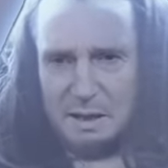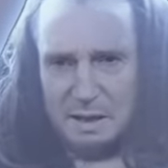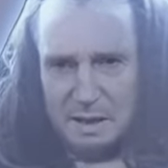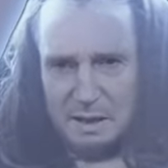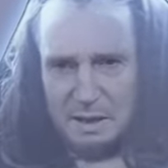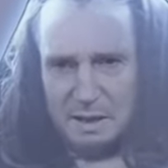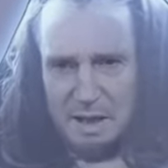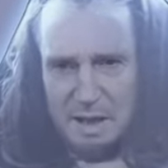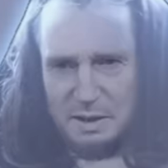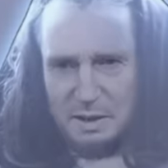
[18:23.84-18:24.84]
Then,
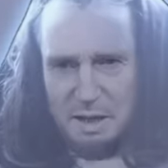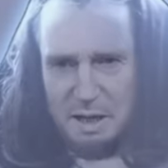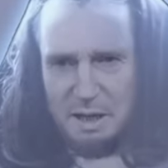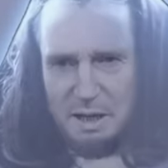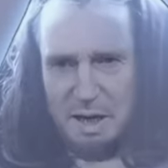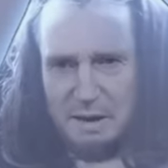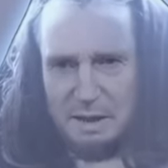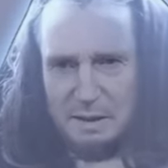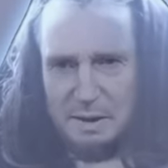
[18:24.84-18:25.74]
as you're getting carried